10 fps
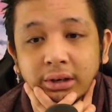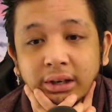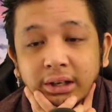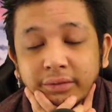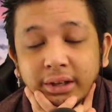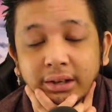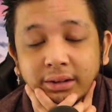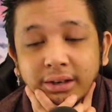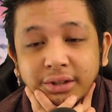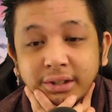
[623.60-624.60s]
And if
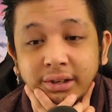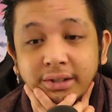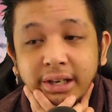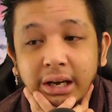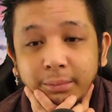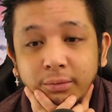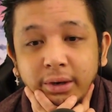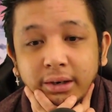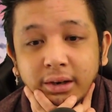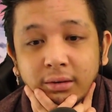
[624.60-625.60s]
that actually does happen
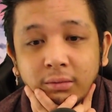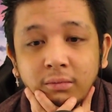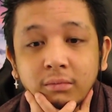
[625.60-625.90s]
right now,